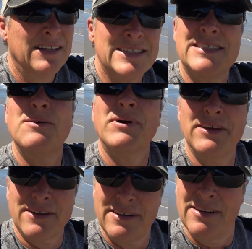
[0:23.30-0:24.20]
let's see what
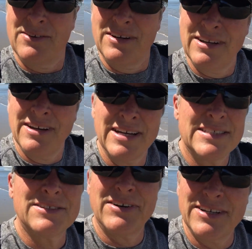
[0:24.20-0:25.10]
you can do. I
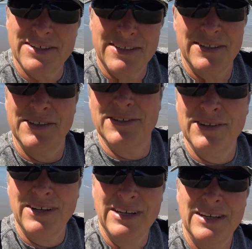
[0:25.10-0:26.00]
surrendered to you.
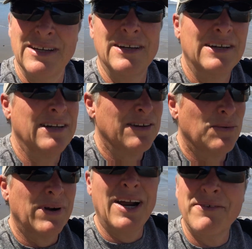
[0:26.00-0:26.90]

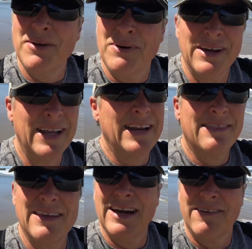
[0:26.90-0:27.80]
Whatever you want,
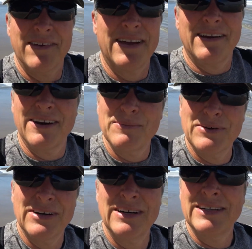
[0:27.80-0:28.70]
anything, I don't even care
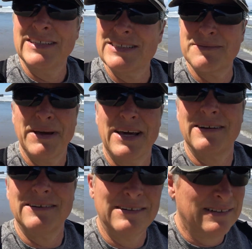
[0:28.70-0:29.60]
anymore. Doesn't
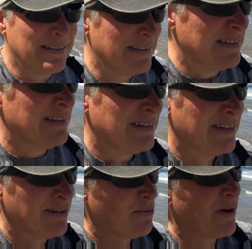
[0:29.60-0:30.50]
matter.
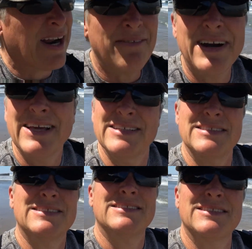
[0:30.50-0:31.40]
Whatever it
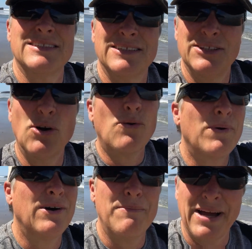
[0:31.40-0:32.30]
is, your will,